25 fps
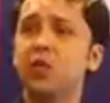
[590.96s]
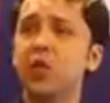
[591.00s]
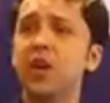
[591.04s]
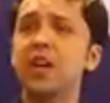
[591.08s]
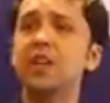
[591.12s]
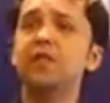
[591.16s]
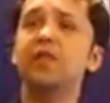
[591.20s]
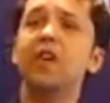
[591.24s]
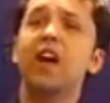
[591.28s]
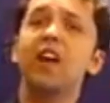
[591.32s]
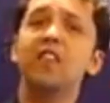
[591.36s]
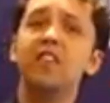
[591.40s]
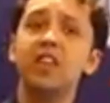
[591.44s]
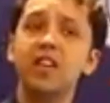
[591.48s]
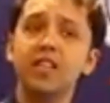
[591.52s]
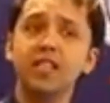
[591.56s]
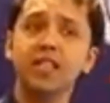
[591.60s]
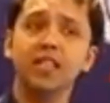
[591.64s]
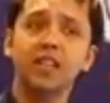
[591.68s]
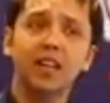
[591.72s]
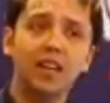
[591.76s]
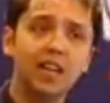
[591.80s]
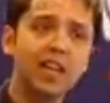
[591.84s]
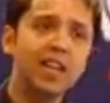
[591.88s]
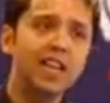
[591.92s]
25
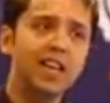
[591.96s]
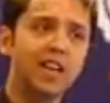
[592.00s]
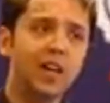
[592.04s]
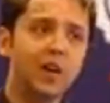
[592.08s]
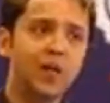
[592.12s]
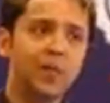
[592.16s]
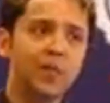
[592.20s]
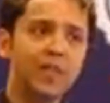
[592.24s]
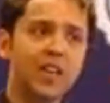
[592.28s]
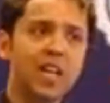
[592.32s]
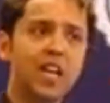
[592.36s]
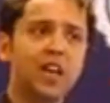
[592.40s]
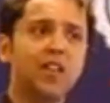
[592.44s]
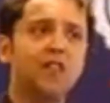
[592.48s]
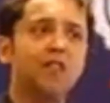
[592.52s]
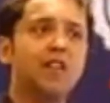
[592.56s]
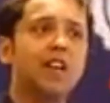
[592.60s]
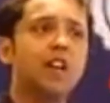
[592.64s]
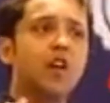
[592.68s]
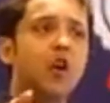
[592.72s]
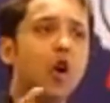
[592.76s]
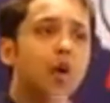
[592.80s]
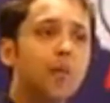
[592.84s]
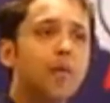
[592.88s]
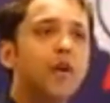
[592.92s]
years earlier
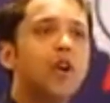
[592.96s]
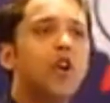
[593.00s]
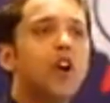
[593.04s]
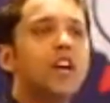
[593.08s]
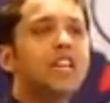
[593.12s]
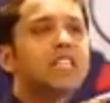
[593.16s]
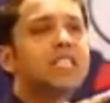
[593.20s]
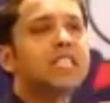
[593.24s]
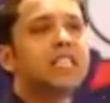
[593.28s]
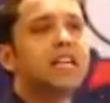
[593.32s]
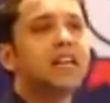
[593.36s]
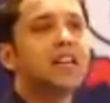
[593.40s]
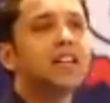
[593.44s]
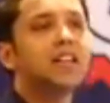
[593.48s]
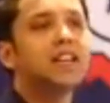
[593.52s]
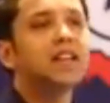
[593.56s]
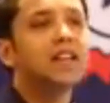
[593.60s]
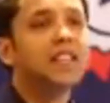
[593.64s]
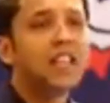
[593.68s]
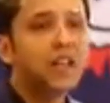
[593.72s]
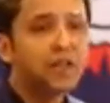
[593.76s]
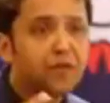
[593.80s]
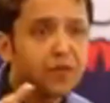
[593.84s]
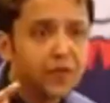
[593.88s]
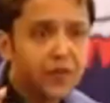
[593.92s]
when Oberoi
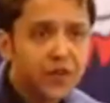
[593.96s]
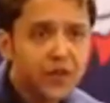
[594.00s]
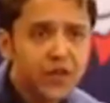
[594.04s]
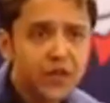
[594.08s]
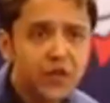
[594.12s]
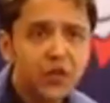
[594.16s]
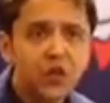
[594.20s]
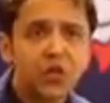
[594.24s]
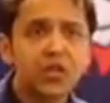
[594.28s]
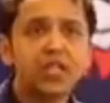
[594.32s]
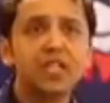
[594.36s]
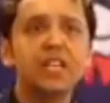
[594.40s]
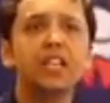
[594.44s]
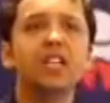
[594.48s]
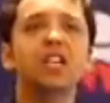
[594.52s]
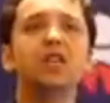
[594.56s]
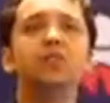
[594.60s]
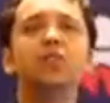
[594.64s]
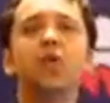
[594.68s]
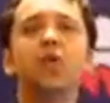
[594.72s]
started their first hotel